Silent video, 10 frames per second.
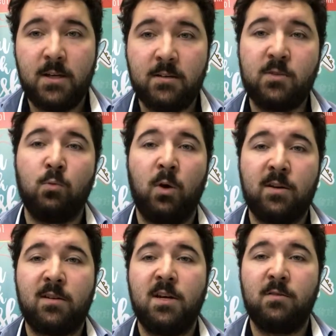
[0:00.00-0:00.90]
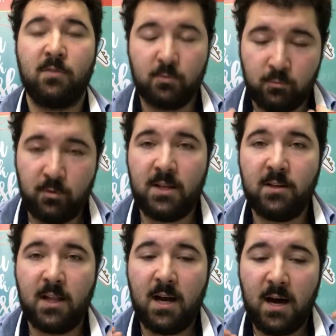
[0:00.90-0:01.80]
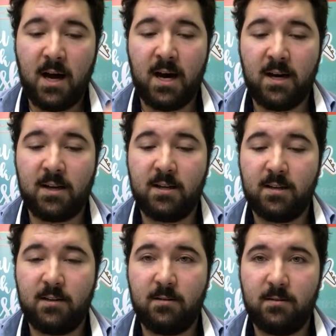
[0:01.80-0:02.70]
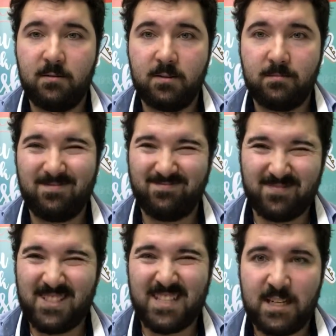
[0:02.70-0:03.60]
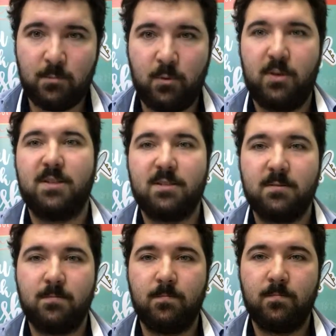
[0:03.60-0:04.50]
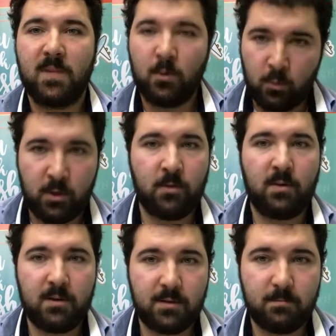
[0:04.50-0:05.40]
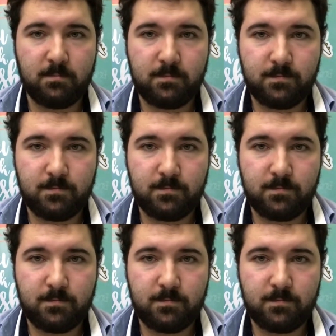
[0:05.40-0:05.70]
Just watch for the real hard sticking points and work around them.